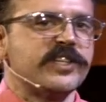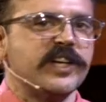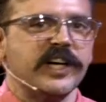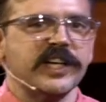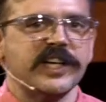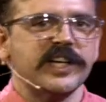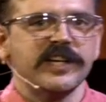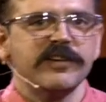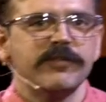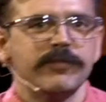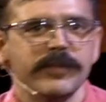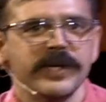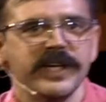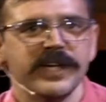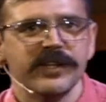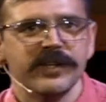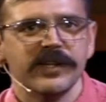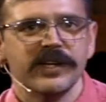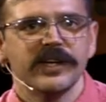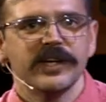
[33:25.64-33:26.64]
does not give
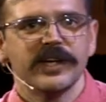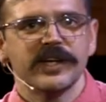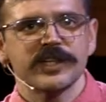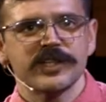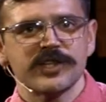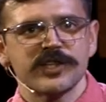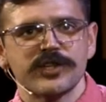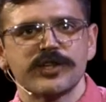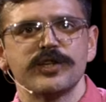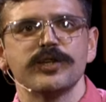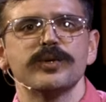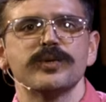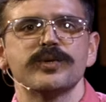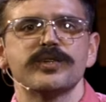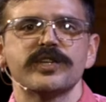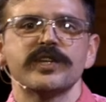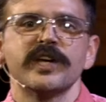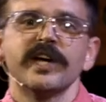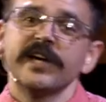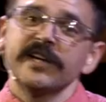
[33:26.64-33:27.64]
me an
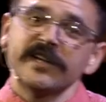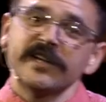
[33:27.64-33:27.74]
excuse